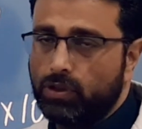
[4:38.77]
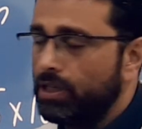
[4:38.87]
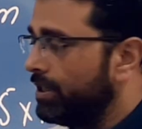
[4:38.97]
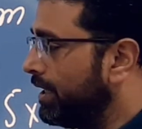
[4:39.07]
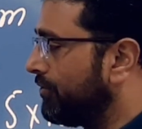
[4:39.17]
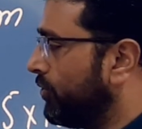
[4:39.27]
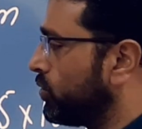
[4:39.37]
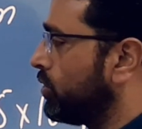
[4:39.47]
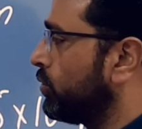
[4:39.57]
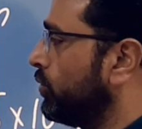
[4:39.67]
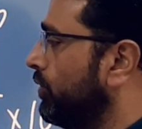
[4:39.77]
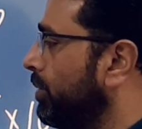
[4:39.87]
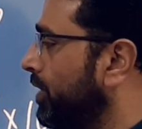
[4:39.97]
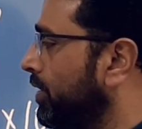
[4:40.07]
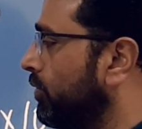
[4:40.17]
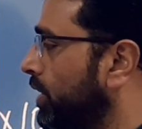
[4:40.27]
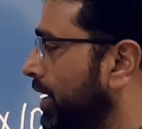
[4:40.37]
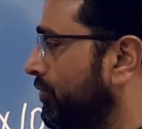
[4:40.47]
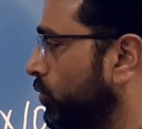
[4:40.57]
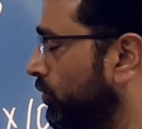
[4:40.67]
Okay, net force on 2 will be equal to
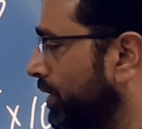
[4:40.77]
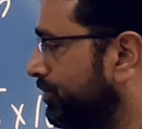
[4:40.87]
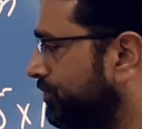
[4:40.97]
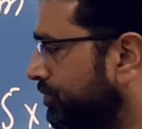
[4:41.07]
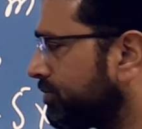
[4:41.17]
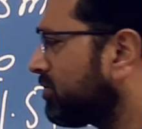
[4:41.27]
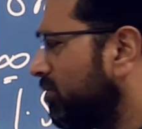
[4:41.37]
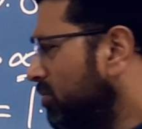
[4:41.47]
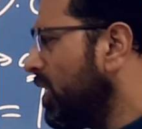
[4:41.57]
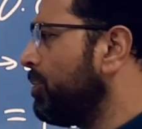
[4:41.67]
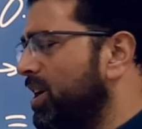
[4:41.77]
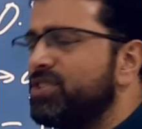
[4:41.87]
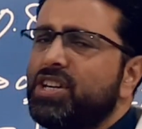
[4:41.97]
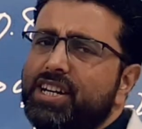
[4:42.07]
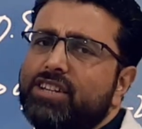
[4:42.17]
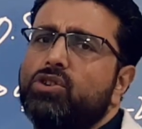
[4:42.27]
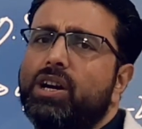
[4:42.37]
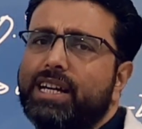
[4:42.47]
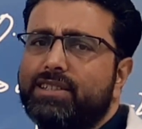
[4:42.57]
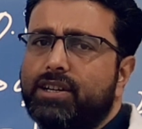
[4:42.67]
F21. Because 3 does
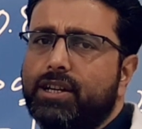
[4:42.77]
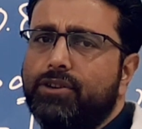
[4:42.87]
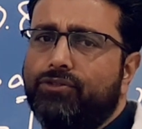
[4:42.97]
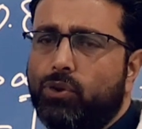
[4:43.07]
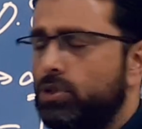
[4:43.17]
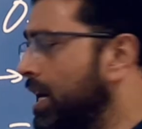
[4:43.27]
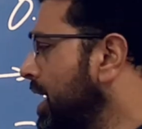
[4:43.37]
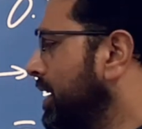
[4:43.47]
not exert any force.